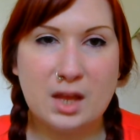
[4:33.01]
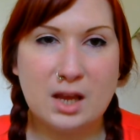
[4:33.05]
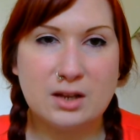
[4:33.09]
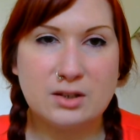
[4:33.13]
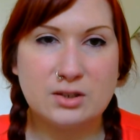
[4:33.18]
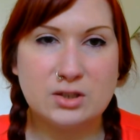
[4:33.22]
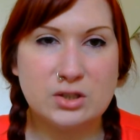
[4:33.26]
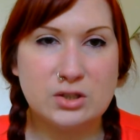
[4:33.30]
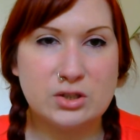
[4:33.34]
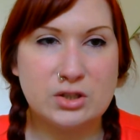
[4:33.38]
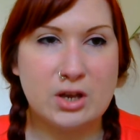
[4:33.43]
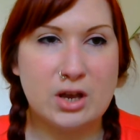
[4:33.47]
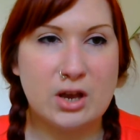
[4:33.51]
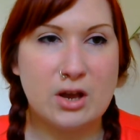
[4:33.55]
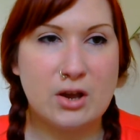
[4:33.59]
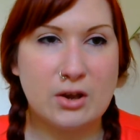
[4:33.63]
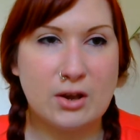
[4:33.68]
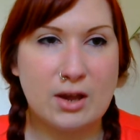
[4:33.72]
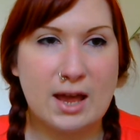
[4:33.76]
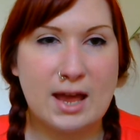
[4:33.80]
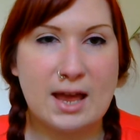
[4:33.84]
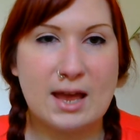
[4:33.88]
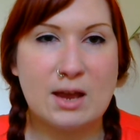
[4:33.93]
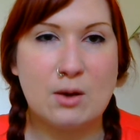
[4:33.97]
And she was like,
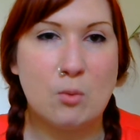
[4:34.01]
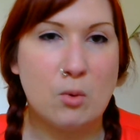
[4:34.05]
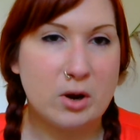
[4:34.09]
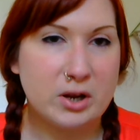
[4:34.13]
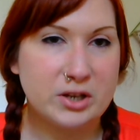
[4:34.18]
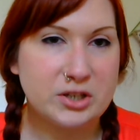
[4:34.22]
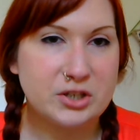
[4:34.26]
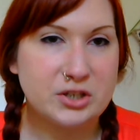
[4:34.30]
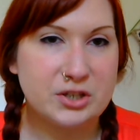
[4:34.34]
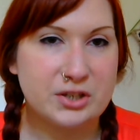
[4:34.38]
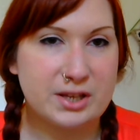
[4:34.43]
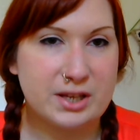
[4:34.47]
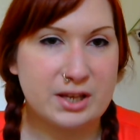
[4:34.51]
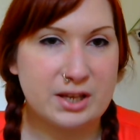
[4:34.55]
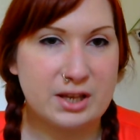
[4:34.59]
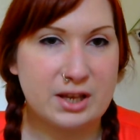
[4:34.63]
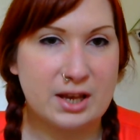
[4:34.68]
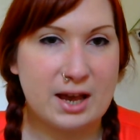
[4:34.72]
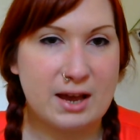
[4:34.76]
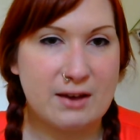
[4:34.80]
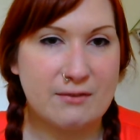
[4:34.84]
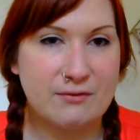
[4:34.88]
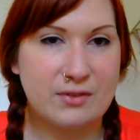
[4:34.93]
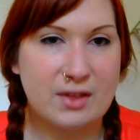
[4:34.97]
okay, why do you think you
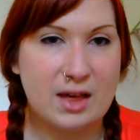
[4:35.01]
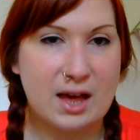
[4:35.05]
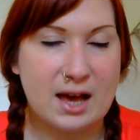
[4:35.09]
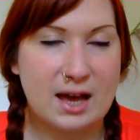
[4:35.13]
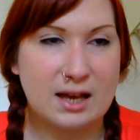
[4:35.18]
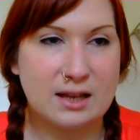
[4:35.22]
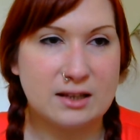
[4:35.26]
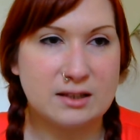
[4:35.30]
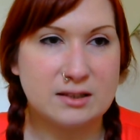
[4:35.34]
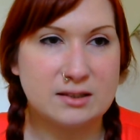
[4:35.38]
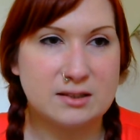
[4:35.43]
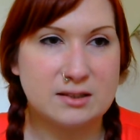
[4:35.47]
have that?